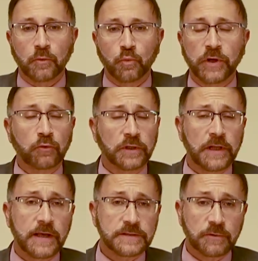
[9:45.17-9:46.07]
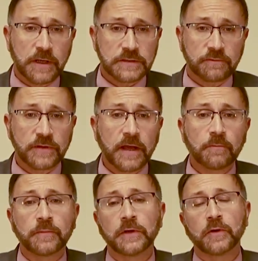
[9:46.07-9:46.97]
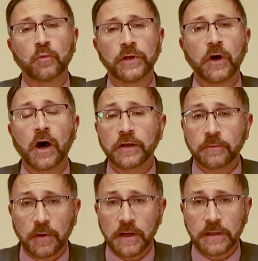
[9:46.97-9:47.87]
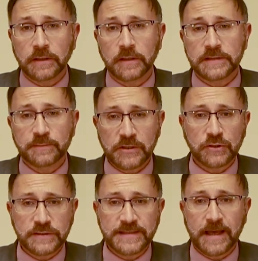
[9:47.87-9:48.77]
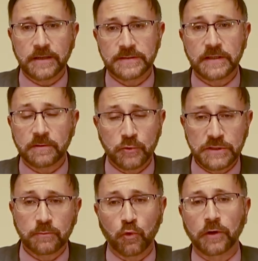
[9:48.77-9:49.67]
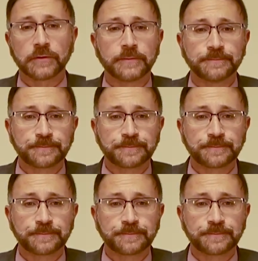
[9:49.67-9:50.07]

We realize because of them, we occupy a special status in the Muslim world.